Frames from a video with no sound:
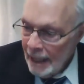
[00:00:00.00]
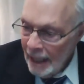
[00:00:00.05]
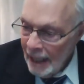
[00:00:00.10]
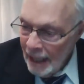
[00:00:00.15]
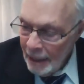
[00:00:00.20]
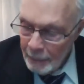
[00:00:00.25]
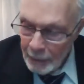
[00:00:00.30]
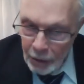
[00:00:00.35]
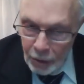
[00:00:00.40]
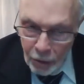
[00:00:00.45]

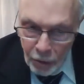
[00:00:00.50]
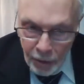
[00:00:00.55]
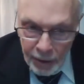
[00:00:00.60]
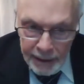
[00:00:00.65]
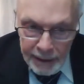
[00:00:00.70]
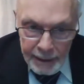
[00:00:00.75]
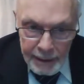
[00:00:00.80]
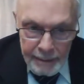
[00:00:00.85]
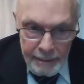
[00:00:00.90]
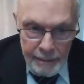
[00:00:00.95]
I'm a
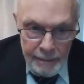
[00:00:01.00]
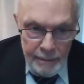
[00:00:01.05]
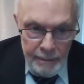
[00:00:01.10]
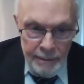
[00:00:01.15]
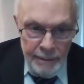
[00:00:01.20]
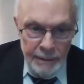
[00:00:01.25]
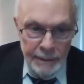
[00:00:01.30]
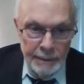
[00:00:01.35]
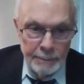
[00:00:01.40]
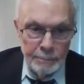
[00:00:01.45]
lawyer,
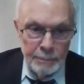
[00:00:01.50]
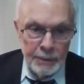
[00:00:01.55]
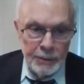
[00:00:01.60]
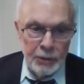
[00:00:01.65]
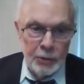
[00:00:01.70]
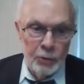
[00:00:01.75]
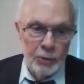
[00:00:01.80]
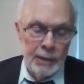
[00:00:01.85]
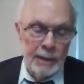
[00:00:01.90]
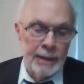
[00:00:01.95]
but
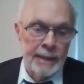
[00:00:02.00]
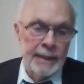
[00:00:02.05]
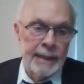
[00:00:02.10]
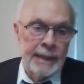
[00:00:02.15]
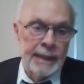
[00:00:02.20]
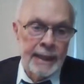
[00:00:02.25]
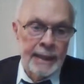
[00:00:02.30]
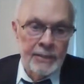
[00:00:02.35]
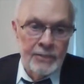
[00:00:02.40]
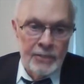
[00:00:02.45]
the only
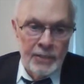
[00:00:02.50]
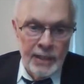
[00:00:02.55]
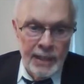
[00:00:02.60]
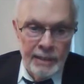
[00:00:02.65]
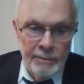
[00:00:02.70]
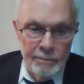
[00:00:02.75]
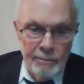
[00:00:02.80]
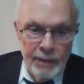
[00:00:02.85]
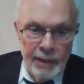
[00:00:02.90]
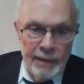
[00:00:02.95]
litigation
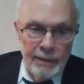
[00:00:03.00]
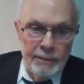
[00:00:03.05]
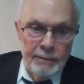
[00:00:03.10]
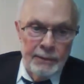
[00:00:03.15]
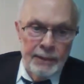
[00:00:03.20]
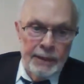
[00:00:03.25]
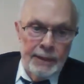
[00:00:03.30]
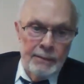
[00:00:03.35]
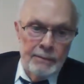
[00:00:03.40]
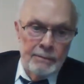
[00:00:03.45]
I've done of
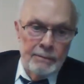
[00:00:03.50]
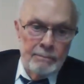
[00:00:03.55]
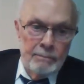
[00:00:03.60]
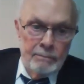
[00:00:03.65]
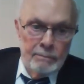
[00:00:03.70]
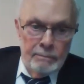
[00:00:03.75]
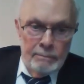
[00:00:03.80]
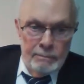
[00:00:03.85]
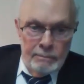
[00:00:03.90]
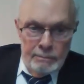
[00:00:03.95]
any
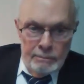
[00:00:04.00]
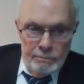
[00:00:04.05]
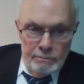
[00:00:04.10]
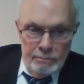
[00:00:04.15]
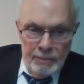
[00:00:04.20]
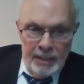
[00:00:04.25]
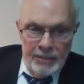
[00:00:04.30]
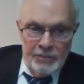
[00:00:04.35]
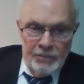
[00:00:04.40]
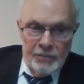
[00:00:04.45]

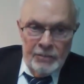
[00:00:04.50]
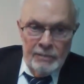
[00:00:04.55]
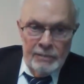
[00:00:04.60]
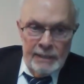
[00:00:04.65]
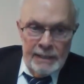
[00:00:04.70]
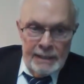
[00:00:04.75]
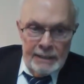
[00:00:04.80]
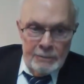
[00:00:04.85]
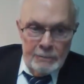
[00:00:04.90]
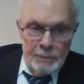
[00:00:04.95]
measure
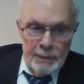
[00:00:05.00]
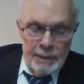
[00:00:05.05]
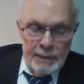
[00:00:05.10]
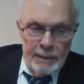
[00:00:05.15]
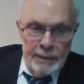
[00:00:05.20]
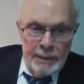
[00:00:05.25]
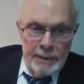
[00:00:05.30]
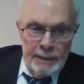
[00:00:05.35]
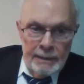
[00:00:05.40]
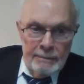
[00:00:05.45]
has
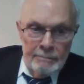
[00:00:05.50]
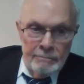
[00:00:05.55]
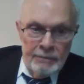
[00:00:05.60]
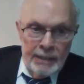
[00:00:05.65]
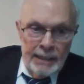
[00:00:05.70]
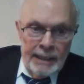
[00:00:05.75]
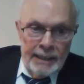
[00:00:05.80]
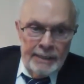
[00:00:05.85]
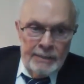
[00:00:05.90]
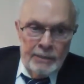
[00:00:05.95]
been
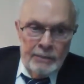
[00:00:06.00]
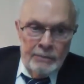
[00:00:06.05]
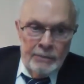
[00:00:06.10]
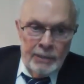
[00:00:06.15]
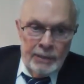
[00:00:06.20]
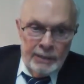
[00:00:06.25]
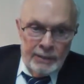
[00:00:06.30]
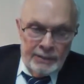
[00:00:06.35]
related to real